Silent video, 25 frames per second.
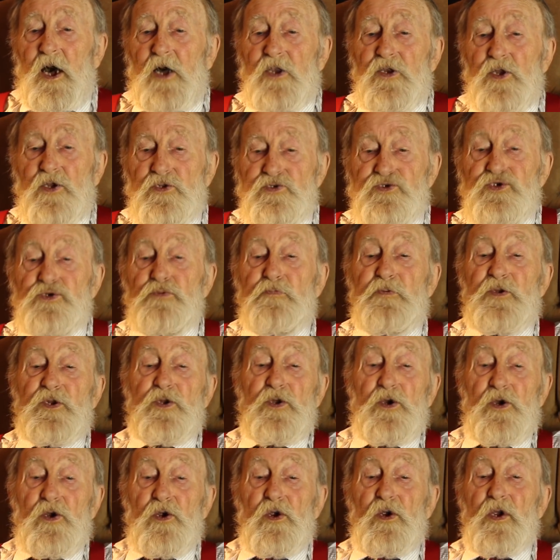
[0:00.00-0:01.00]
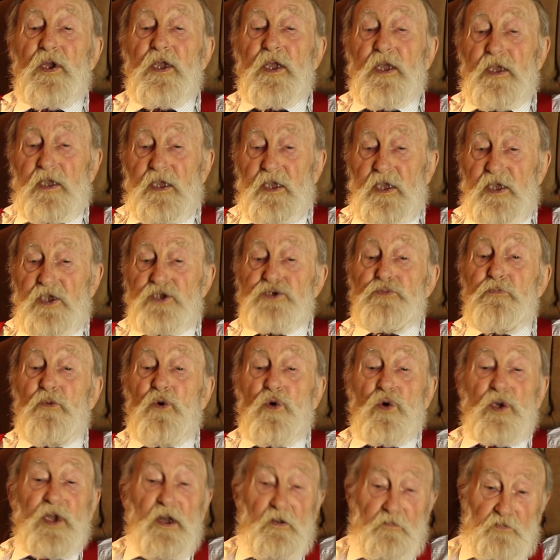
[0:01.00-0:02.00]
An entrepreneur is
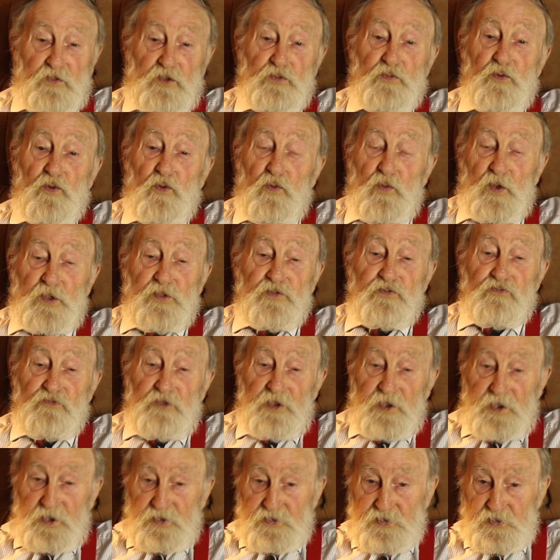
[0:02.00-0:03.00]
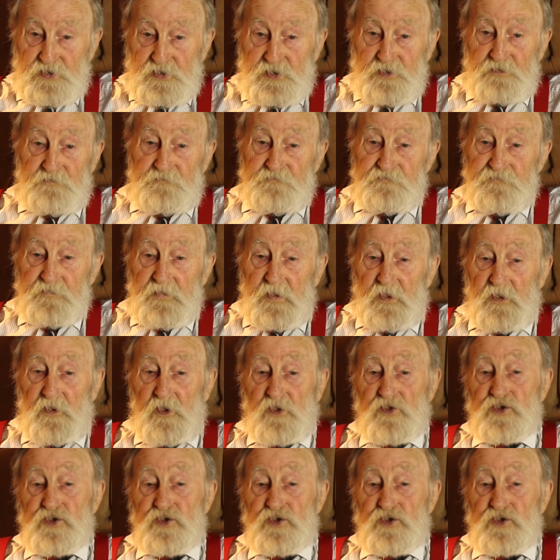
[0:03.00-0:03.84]
more comfortable with risk. An